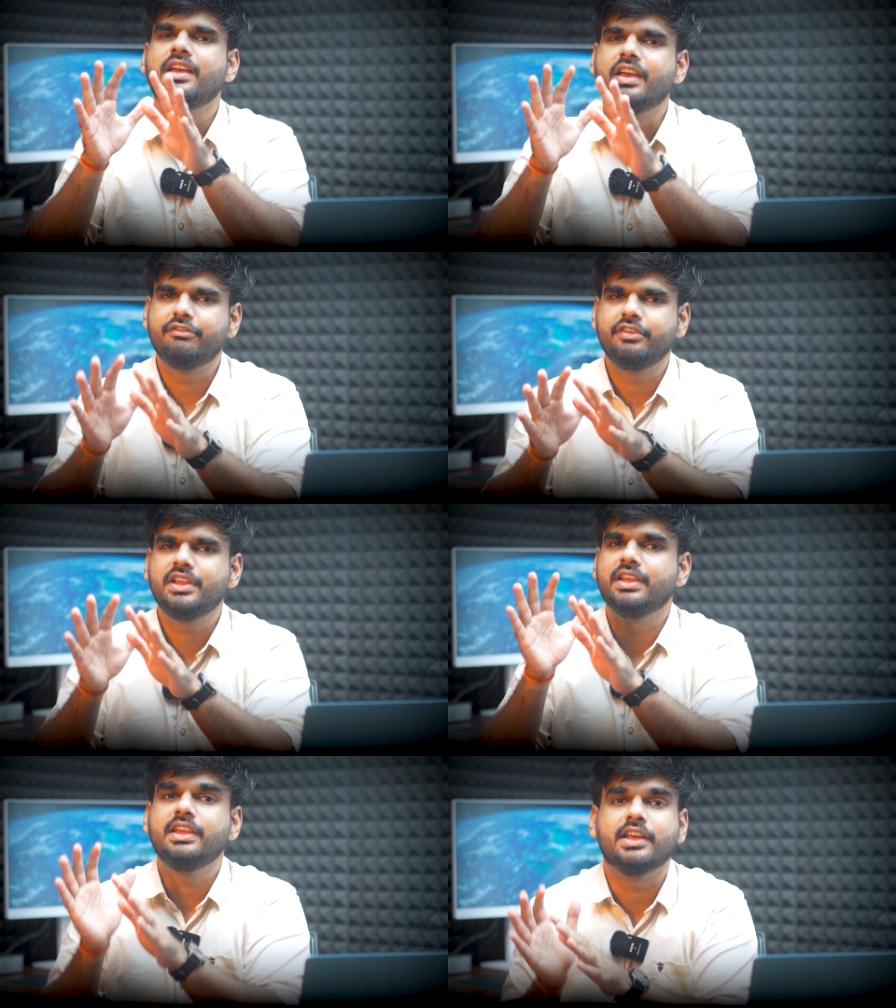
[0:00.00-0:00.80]

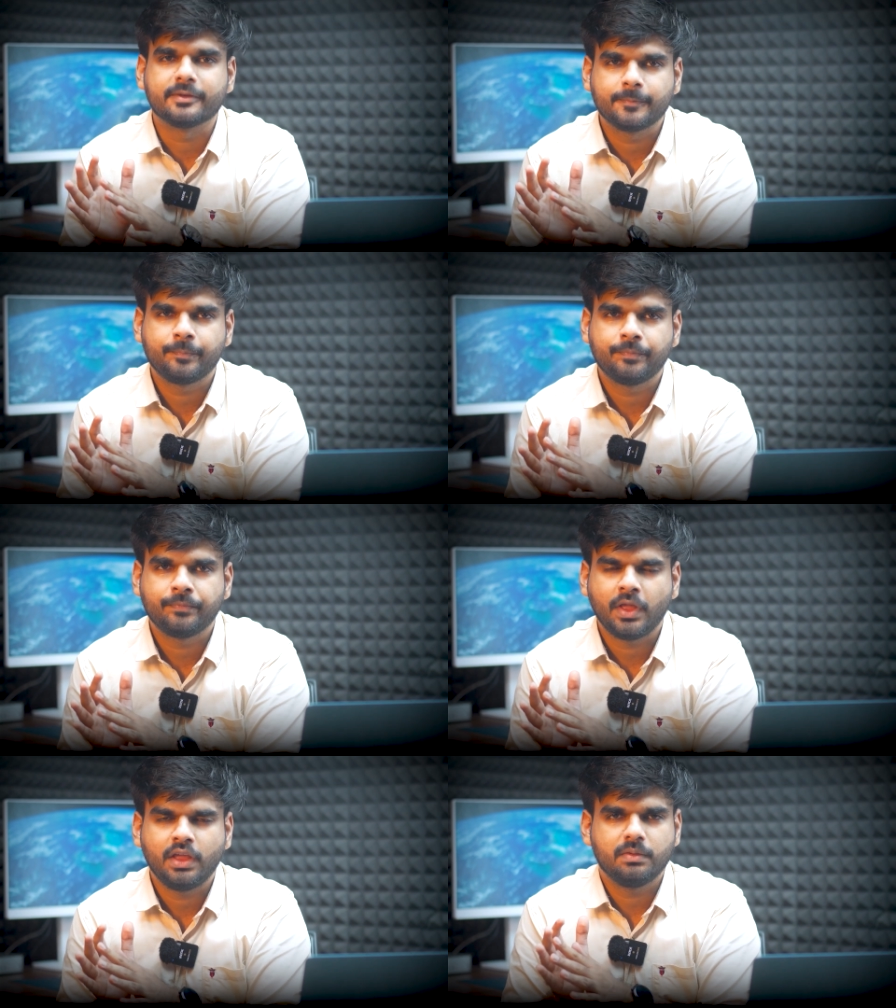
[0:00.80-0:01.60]
every year.
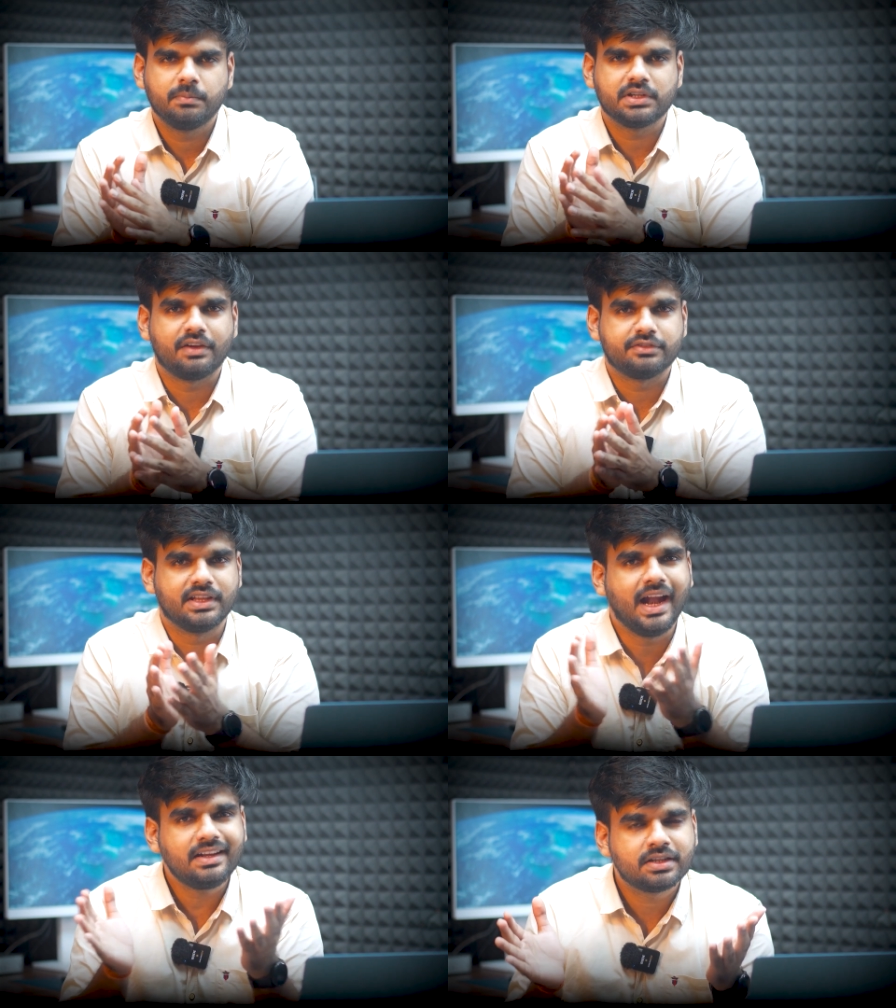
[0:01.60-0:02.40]
But after
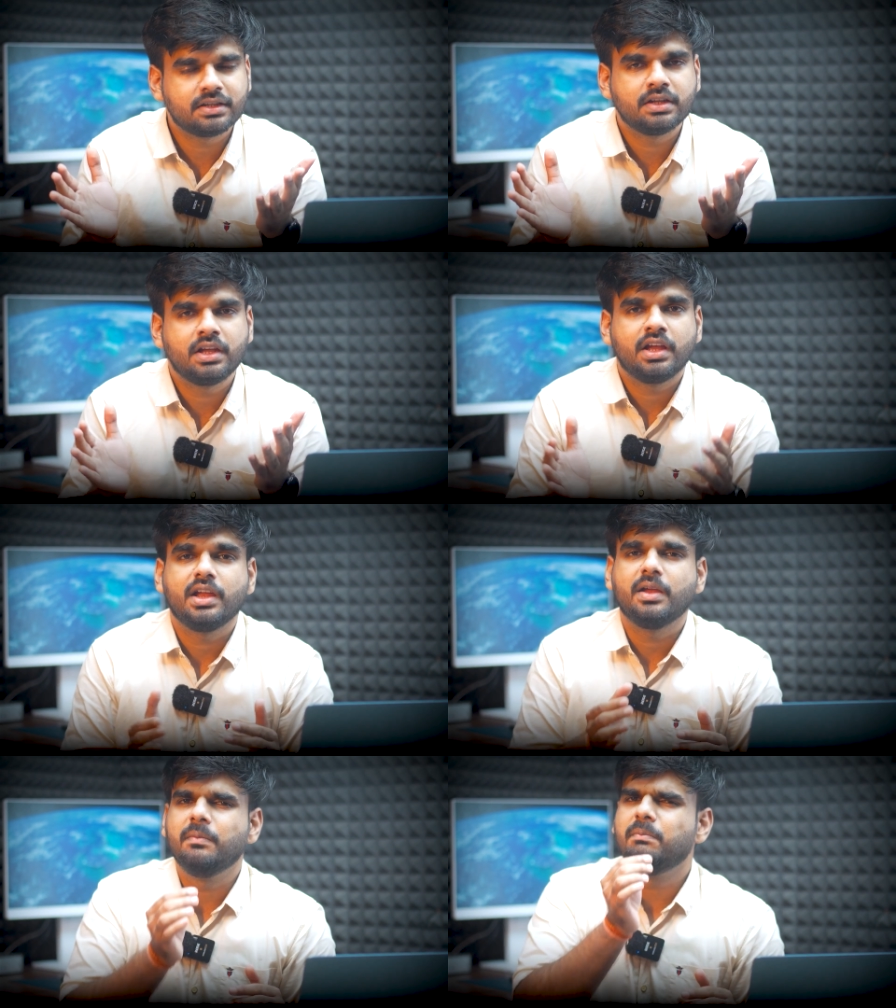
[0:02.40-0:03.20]
that,
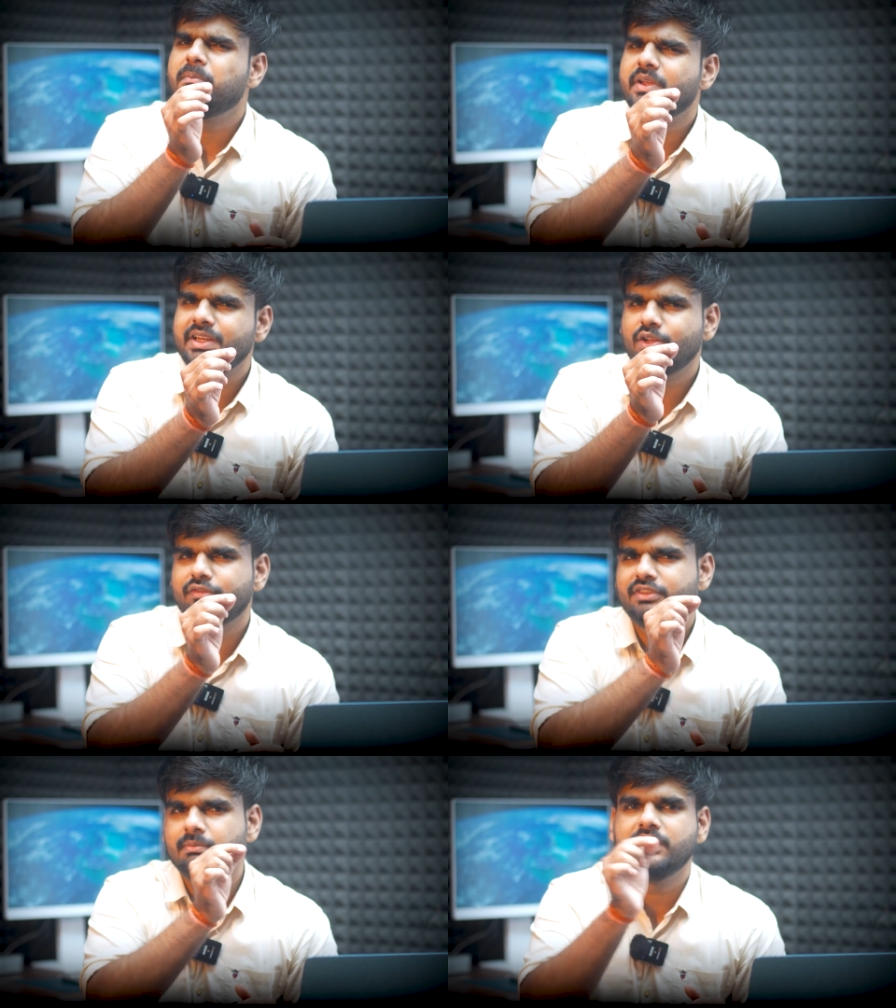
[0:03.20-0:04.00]
many
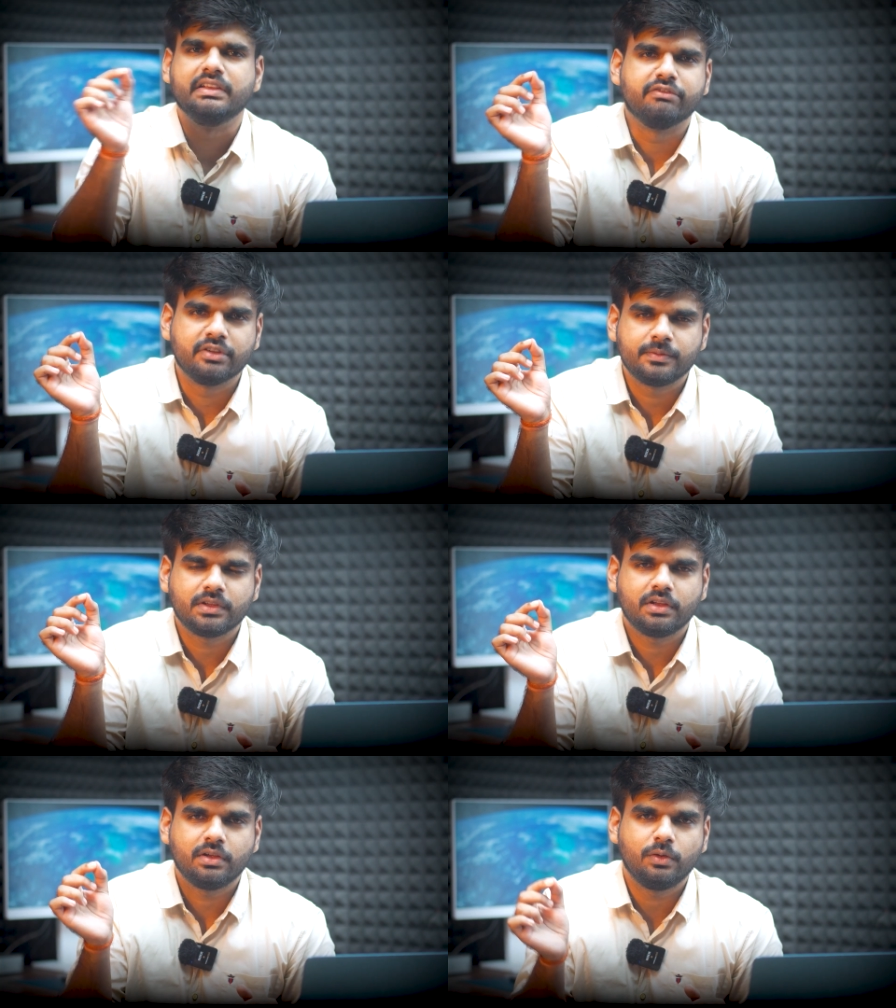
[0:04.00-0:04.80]
of them leave.
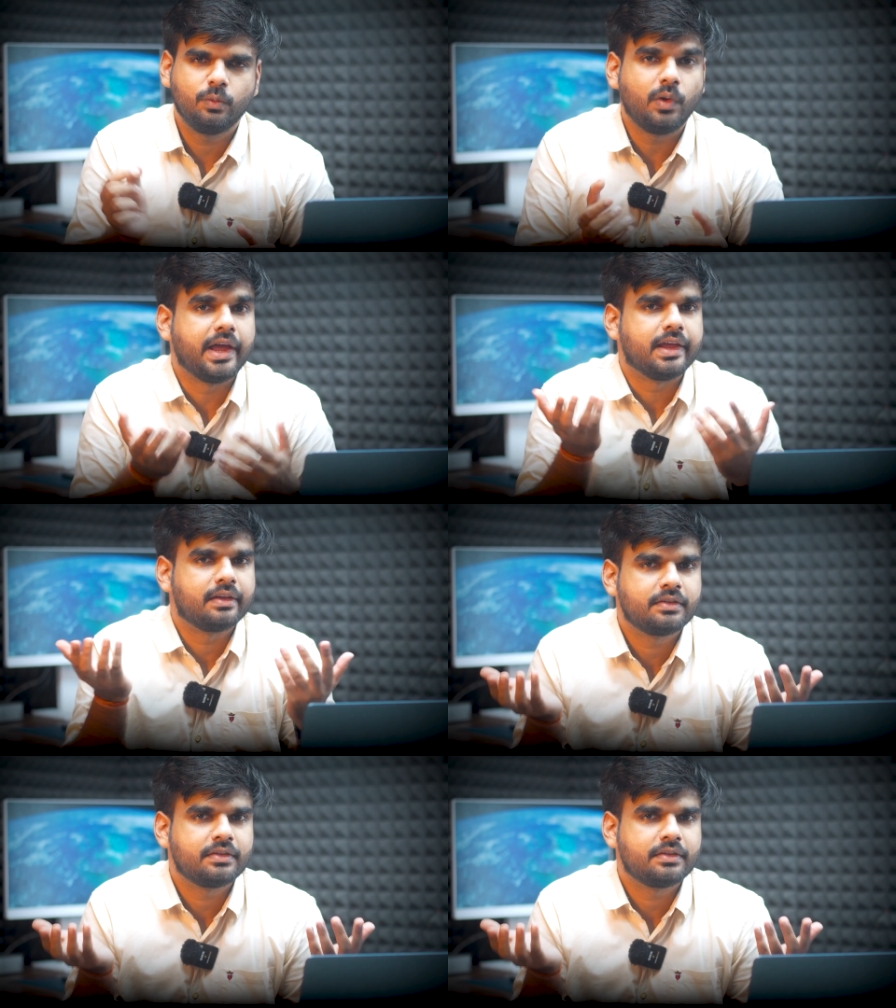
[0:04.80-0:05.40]
Why?